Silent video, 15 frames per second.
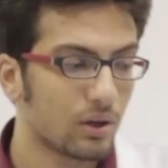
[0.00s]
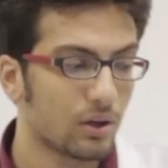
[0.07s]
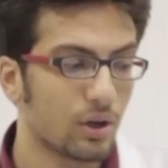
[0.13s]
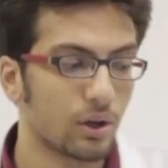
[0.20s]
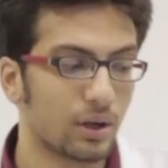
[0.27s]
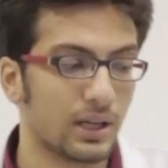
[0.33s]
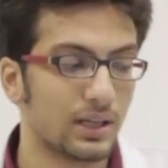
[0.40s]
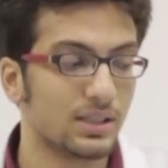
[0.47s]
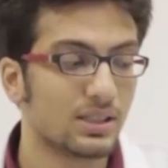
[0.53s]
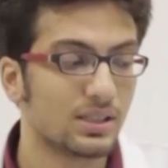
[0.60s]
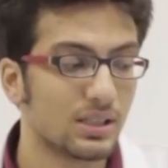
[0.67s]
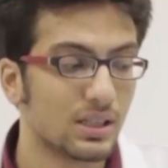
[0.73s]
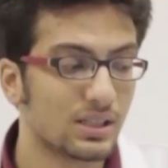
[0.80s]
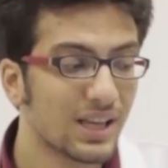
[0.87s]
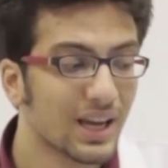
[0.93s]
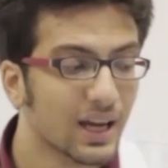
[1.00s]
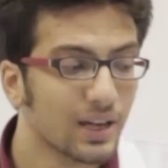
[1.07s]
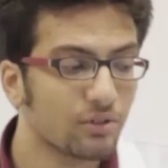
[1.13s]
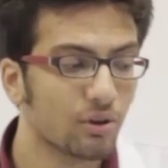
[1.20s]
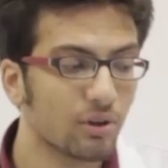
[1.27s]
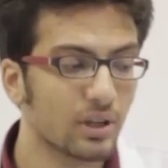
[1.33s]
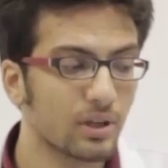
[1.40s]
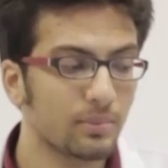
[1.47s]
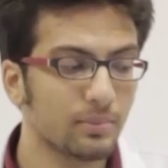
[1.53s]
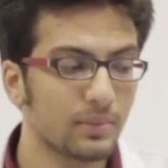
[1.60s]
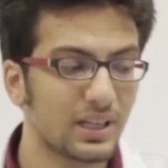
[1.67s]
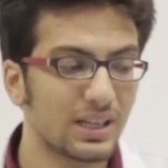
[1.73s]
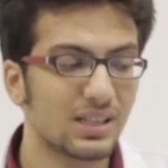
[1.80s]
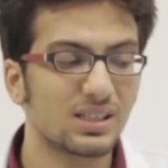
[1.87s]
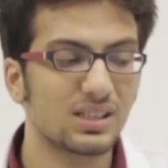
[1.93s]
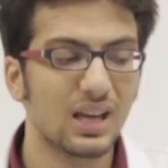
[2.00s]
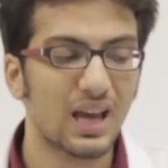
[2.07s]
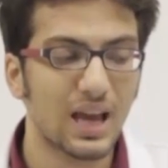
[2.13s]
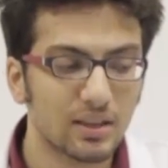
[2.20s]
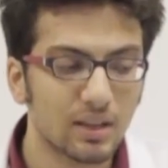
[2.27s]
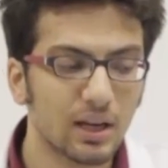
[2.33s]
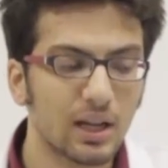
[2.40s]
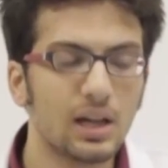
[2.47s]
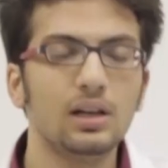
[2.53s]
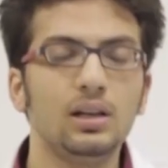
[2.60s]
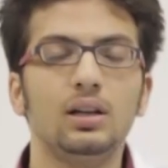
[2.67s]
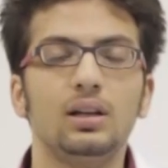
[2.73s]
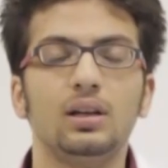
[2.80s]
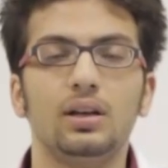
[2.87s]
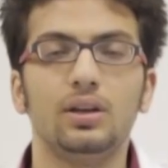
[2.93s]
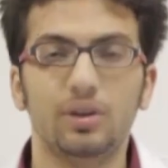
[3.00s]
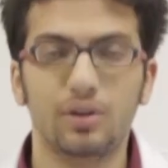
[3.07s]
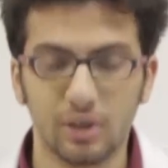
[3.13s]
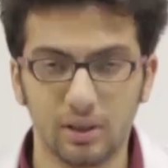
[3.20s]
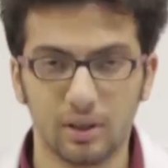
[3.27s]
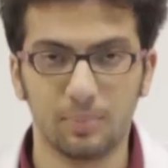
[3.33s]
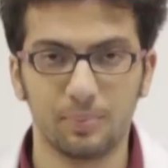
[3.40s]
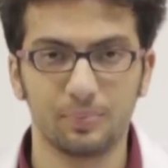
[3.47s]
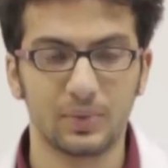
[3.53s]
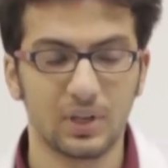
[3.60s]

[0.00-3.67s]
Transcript: Okay, second rhythm is atrial rhythm.